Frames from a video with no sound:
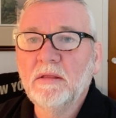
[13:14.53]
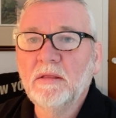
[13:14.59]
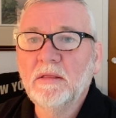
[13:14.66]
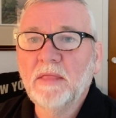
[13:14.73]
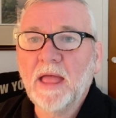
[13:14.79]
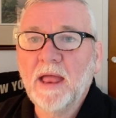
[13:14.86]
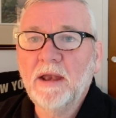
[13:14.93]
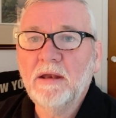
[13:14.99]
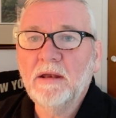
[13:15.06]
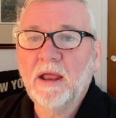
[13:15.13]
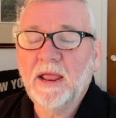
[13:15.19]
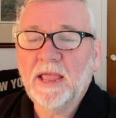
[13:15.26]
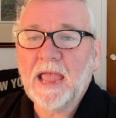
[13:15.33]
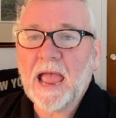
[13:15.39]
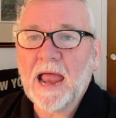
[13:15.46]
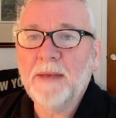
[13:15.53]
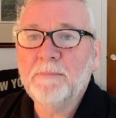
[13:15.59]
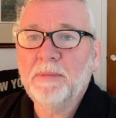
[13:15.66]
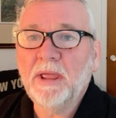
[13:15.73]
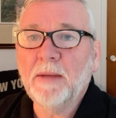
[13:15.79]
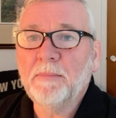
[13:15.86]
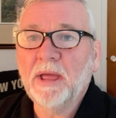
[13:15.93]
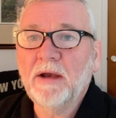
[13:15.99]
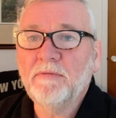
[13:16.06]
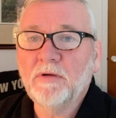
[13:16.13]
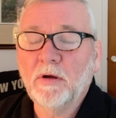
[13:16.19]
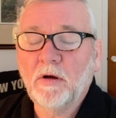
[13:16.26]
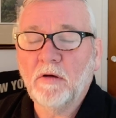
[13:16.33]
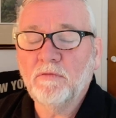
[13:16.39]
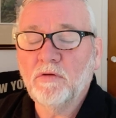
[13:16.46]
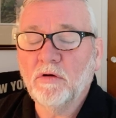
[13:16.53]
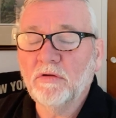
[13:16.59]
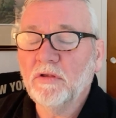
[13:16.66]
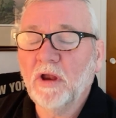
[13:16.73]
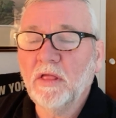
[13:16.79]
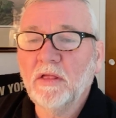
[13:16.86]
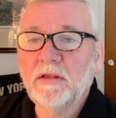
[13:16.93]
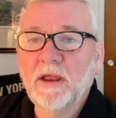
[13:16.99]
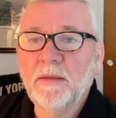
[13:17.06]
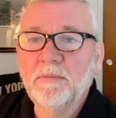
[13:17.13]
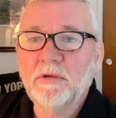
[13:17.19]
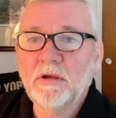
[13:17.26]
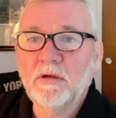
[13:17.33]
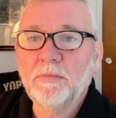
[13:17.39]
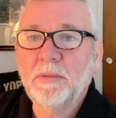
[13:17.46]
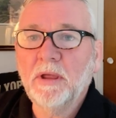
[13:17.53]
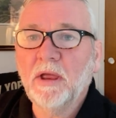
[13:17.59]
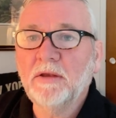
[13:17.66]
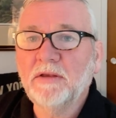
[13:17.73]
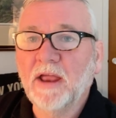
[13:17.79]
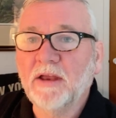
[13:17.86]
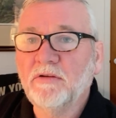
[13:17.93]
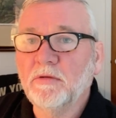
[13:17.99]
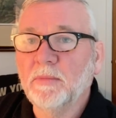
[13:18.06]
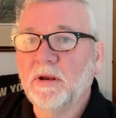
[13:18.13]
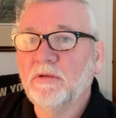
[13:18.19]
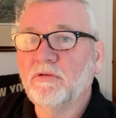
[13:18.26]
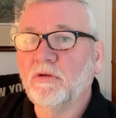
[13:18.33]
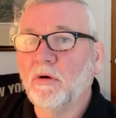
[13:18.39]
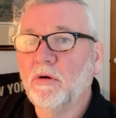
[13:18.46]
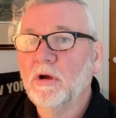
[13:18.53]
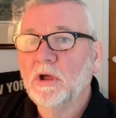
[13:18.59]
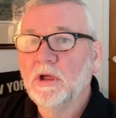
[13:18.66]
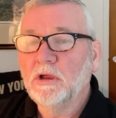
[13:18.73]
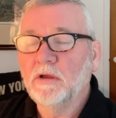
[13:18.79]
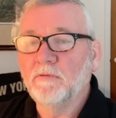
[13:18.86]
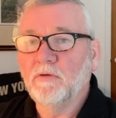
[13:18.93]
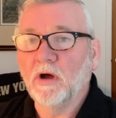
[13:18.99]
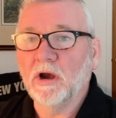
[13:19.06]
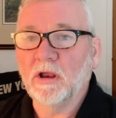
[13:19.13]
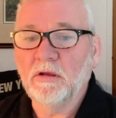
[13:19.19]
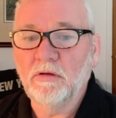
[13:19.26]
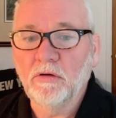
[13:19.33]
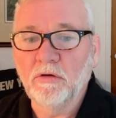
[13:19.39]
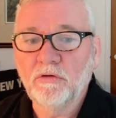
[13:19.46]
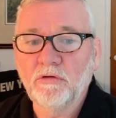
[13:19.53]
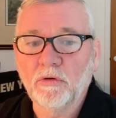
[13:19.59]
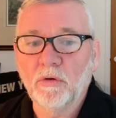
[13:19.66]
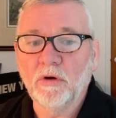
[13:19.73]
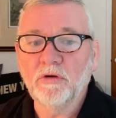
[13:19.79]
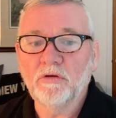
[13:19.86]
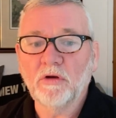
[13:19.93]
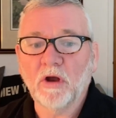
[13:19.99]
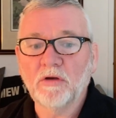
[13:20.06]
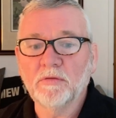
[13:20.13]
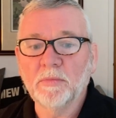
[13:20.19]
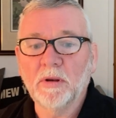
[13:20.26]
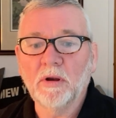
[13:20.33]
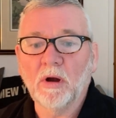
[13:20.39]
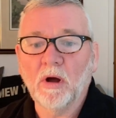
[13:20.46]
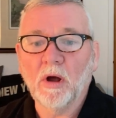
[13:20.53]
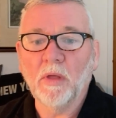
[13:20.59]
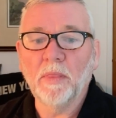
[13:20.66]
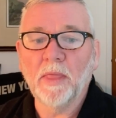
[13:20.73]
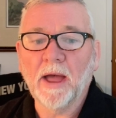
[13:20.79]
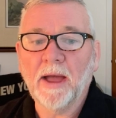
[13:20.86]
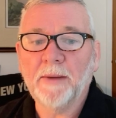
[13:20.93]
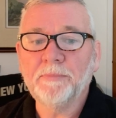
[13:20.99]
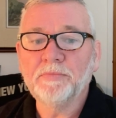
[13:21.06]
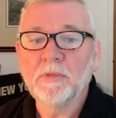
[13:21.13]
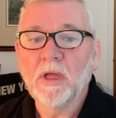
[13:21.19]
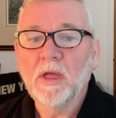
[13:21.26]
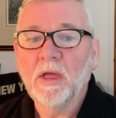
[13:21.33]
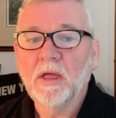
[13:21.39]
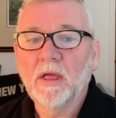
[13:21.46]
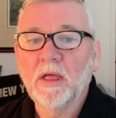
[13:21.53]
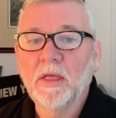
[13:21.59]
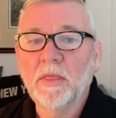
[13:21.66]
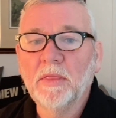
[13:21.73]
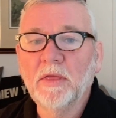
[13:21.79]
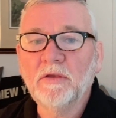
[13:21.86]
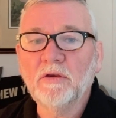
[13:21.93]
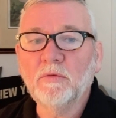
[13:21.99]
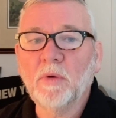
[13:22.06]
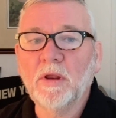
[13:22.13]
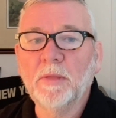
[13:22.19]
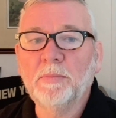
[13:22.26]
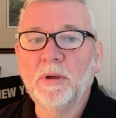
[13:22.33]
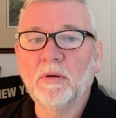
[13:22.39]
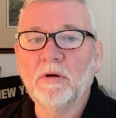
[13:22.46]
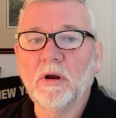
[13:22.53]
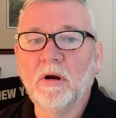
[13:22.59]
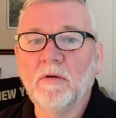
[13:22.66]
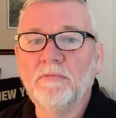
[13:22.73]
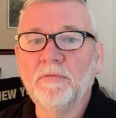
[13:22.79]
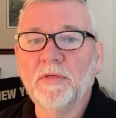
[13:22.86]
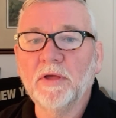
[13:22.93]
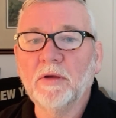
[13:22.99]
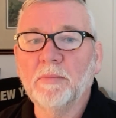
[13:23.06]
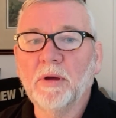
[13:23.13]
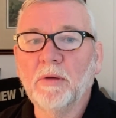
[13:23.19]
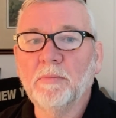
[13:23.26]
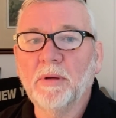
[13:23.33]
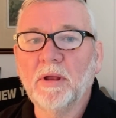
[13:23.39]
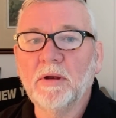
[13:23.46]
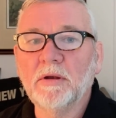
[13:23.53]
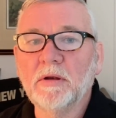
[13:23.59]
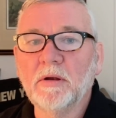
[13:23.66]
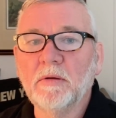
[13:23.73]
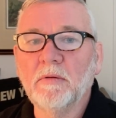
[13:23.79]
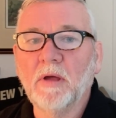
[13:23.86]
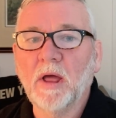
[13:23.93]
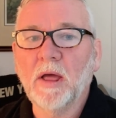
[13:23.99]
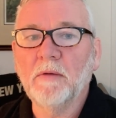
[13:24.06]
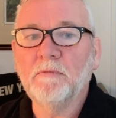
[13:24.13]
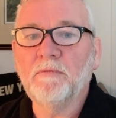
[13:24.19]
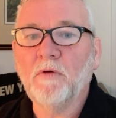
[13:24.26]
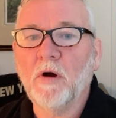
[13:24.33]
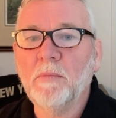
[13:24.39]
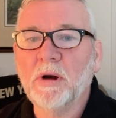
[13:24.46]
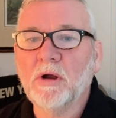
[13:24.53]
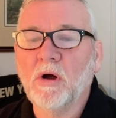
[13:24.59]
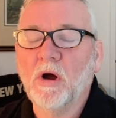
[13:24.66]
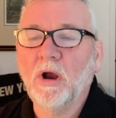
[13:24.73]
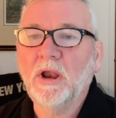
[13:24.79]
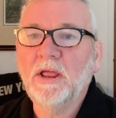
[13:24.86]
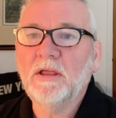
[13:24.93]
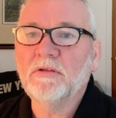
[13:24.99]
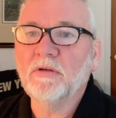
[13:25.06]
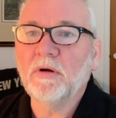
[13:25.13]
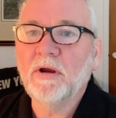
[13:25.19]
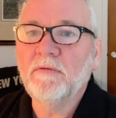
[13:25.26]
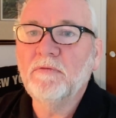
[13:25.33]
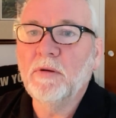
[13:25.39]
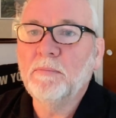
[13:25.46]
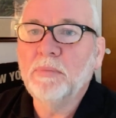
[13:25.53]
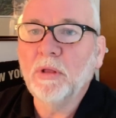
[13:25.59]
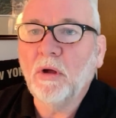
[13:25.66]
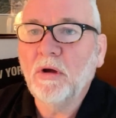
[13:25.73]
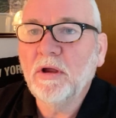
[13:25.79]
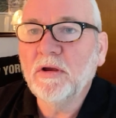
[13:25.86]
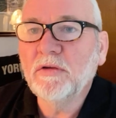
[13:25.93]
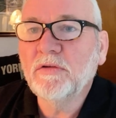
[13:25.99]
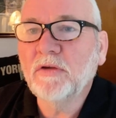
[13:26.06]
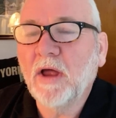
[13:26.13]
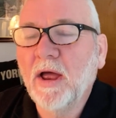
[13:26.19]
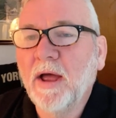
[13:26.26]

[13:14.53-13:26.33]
then it can be a benefit. Of course, at other times it could be a detriment. So you've got to use your own judgment on that. This is one that people don't often think about, but former colleagues or even employers,